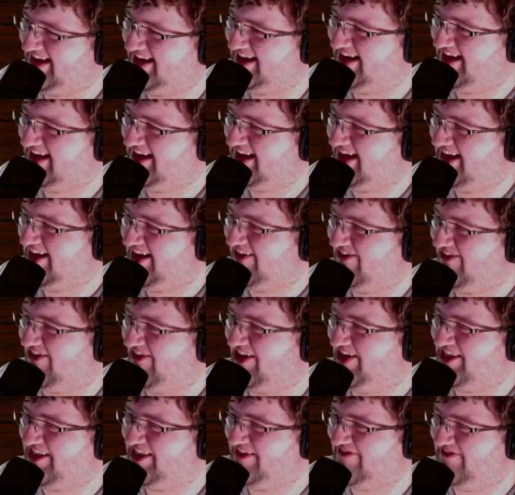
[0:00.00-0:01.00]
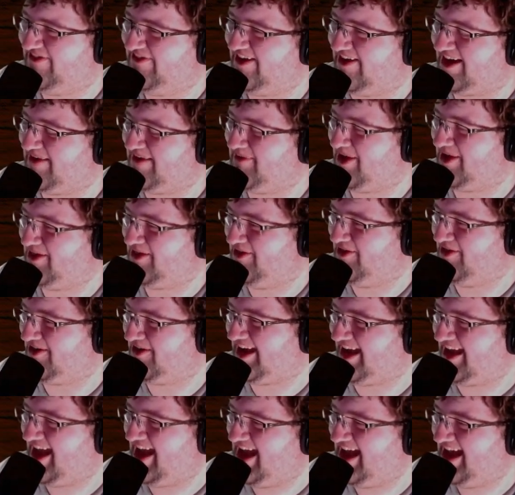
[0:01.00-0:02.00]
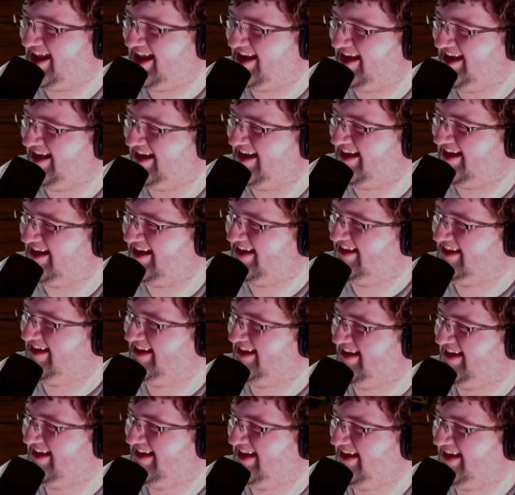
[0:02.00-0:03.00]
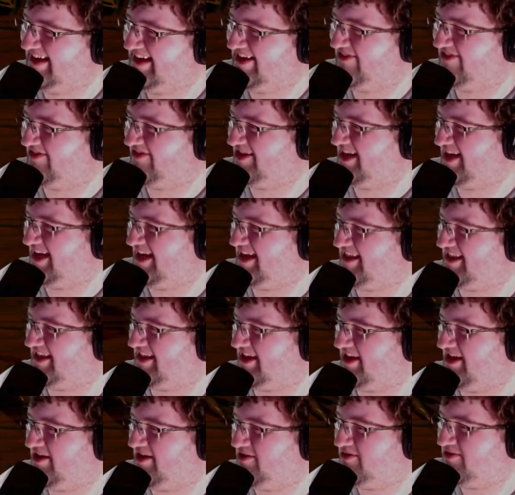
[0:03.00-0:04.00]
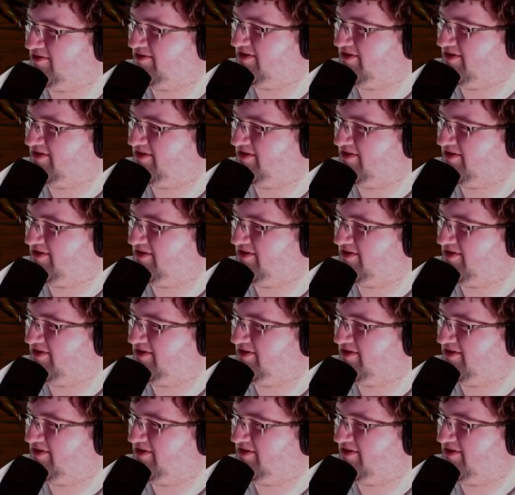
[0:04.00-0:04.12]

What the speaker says: What the fuck am I looking at? And we're taking the goat,